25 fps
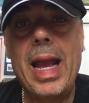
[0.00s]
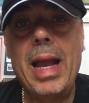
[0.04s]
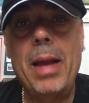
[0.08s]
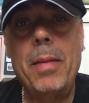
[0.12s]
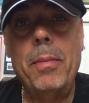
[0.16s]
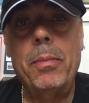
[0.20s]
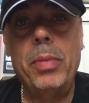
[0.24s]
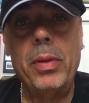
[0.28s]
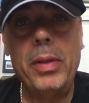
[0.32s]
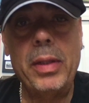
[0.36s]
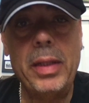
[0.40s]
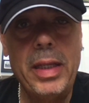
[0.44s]

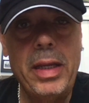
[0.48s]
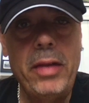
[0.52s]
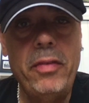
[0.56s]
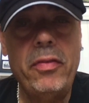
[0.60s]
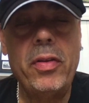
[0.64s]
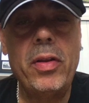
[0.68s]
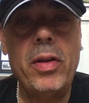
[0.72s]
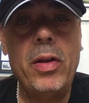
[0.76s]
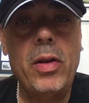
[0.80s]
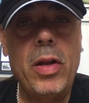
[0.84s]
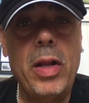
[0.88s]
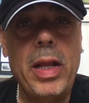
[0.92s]

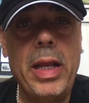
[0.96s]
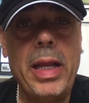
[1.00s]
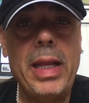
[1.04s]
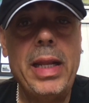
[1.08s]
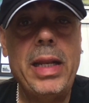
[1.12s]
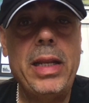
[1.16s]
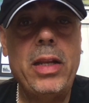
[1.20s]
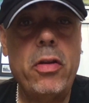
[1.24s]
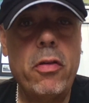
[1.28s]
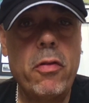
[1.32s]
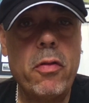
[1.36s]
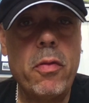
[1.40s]
believing
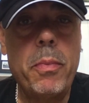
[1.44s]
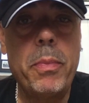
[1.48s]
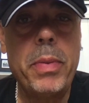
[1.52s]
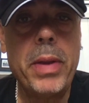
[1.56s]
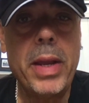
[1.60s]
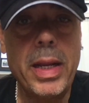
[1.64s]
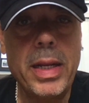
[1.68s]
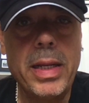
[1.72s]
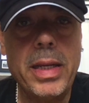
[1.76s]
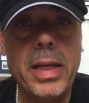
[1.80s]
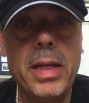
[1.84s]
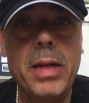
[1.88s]
in your
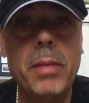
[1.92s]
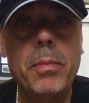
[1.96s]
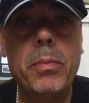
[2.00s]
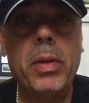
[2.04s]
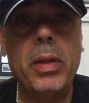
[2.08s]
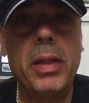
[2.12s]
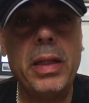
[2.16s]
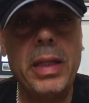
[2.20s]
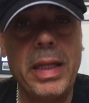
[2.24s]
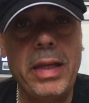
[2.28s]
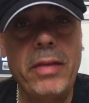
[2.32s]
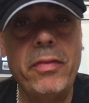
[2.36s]
opinion,
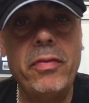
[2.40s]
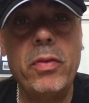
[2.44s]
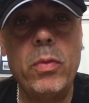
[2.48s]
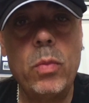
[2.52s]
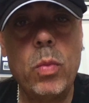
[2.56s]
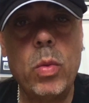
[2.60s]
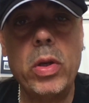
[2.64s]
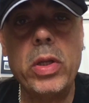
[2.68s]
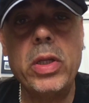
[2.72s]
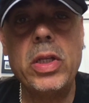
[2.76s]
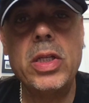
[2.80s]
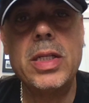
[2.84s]
believe in
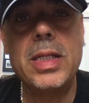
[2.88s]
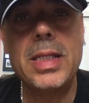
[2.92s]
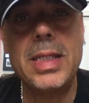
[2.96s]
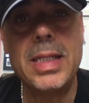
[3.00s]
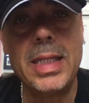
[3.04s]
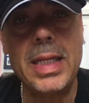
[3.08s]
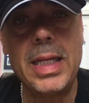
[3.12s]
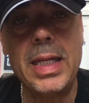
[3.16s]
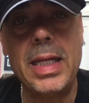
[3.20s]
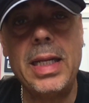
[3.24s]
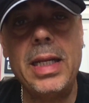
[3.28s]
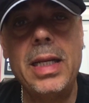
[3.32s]
what you
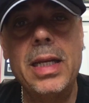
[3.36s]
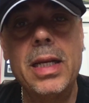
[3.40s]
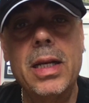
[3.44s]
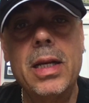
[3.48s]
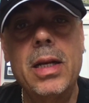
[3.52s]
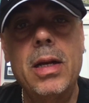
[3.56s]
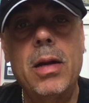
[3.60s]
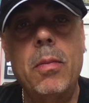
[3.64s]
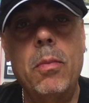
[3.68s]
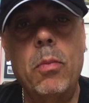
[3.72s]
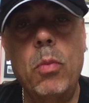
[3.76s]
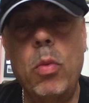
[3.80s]
see
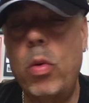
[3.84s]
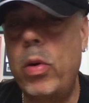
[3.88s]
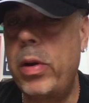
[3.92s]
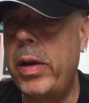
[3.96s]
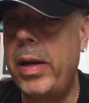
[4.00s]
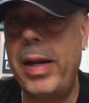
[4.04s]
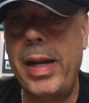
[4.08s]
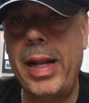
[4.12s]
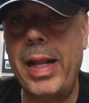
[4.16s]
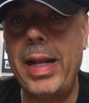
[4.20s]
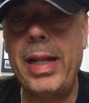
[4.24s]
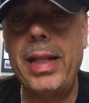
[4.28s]
more
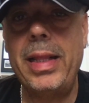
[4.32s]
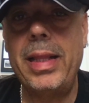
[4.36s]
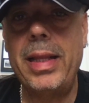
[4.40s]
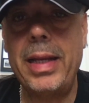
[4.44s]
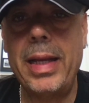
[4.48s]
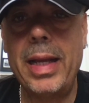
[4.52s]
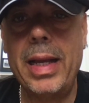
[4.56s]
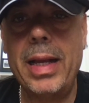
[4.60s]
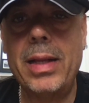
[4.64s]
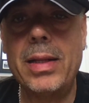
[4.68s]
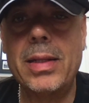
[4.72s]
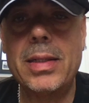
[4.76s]
than anything
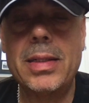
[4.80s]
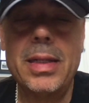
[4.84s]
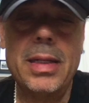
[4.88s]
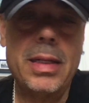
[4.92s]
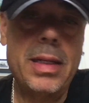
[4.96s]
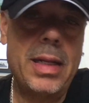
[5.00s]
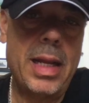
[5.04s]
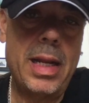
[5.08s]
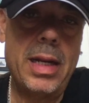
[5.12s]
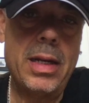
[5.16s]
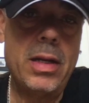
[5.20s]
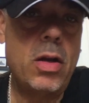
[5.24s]
else,
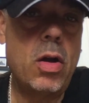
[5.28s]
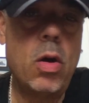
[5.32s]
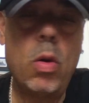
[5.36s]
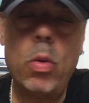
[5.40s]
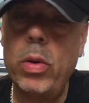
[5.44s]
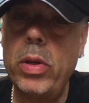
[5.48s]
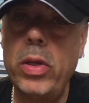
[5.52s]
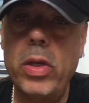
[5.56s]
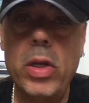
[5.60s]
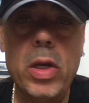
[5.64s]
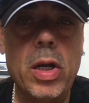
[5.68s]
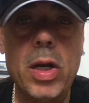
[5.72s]
and go
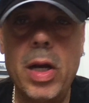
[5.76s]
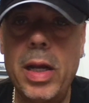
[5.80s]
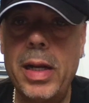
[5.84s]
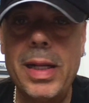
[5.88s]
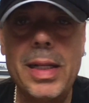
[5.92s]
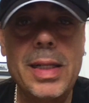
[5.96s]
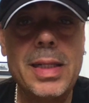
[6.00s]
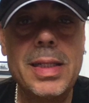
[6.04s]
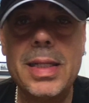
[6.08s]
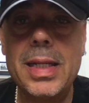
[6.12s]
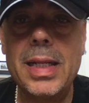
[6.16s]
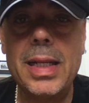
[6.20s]
with your gut
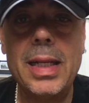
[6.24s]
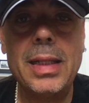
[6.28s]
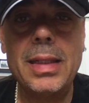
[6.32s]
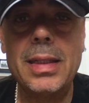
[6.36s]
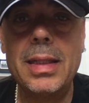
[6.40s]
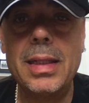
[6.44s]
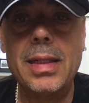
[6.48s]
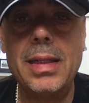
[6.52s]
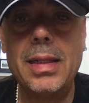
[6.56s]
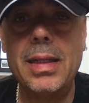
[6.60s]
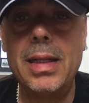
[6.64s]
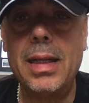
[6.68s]
instinct,
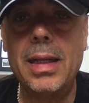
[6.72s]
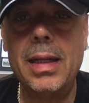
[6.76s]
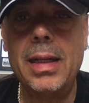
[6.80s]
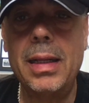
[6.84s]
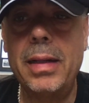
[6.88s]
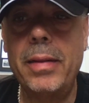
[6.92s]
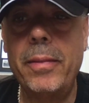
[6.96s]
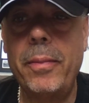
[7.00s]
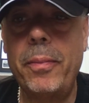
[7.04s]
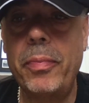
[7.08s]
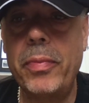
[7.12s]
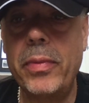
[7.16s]

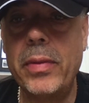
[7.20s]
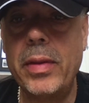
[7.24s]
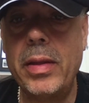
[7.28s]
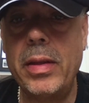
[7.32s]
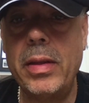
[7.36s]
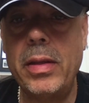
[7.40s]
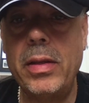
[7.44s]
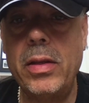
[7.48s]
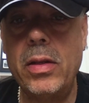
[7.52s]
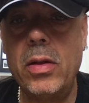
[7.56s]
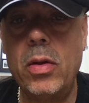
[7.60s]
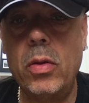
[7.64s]
and
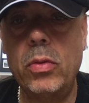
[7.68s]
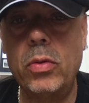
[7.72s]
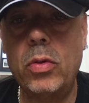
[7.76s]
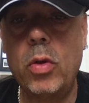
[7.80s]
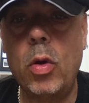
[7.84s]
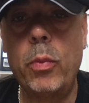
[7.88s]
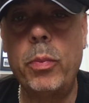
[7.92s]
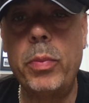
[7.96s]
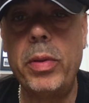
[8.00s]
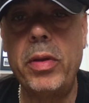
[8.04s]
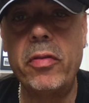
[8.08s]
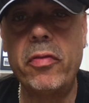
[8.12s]
you know,
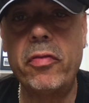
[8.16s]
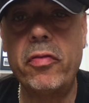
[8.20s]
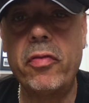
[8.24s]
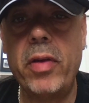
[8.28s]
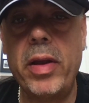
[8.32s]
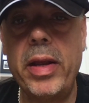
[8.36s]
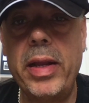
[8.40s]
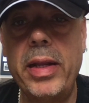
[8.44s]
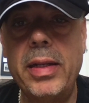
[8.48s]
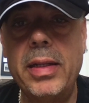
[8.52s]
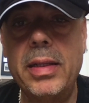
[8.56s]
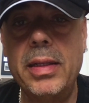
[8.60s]
don't be
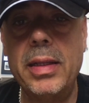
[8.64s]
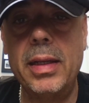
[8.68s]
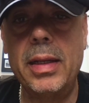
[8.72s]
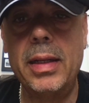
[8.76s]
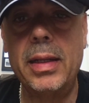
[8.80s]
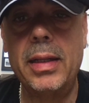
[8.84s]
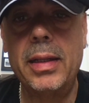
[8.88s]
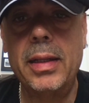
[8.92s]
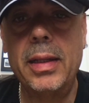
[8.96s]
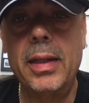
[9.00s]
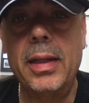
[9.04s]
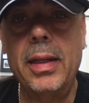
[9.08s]
afraid
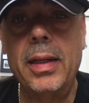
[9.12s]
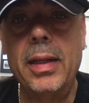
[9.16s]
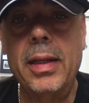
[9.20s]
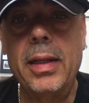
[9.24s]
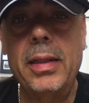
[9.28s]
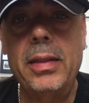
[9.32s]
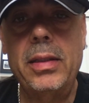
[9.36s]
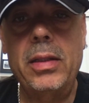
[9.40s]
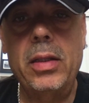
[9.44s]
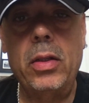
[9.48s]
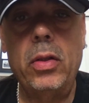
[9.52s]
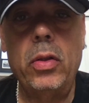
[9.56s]

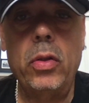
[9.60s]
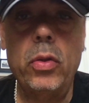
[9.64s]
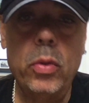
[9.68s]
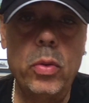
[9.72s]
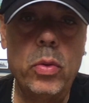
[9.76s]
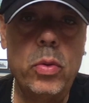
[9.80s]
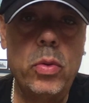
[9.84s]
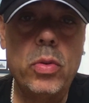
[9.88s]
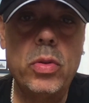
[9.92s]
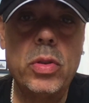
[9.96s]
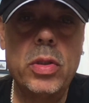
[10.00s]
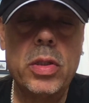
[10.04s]
to
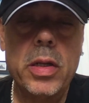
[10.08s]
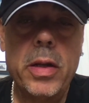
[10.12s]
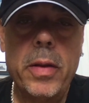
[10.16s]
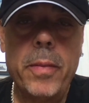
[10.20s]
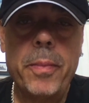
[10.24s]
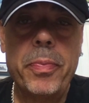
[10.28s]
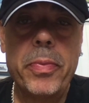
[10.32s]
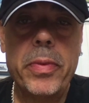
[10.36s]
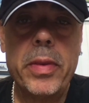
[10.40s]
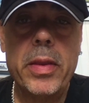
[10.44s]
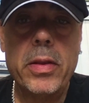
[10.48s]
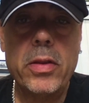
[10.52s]
lose.
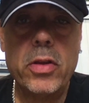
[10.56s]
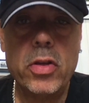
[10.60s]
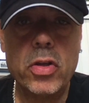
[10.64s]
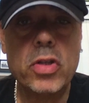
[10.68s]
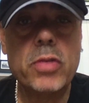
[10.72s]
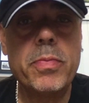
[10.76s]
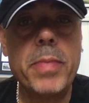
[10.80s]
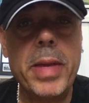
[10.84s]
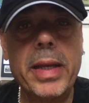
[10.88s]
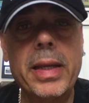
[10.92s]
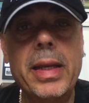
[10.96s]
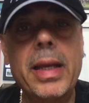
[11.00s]

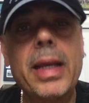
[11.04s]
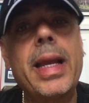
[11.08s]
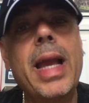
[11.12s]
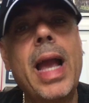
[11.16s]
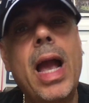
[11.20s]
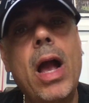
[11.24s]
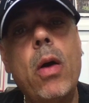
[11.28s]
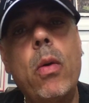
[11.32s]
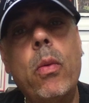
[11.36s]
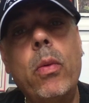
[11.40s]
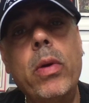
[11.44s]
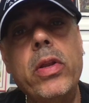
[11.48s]
Just make it
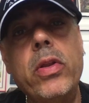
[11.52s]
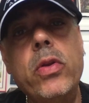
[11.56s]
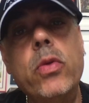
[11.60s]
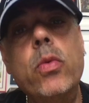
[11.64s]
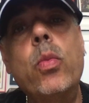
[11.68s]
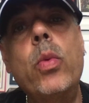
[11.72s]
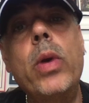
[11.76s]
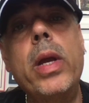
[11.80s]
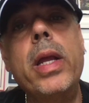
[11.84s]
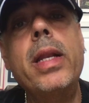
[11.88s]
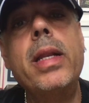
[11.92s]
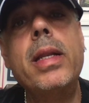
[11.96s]
count when you
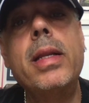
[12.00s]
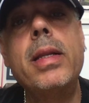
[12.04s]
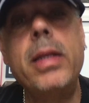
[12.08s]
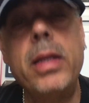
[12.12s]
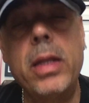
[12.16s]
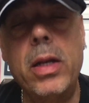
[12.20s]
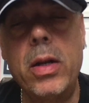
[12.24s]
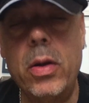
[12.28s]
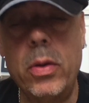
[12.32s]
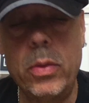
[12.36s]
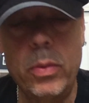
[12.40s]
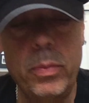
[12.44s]
win.
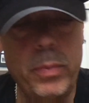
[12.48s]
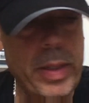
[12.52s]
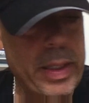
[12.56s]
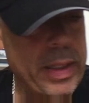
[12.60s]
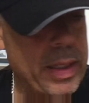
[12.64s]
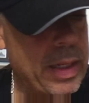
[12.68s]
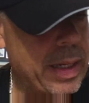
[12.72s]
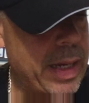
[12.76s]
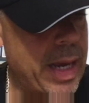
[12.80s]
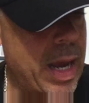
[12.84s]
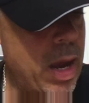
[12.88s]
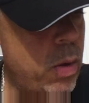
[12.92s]
You know, make
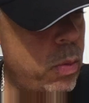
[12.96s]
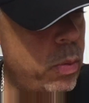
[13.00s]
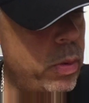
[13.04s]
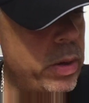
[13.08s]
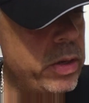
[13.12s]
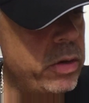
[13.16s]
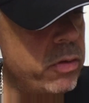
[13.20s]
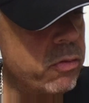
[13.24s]
it count when you're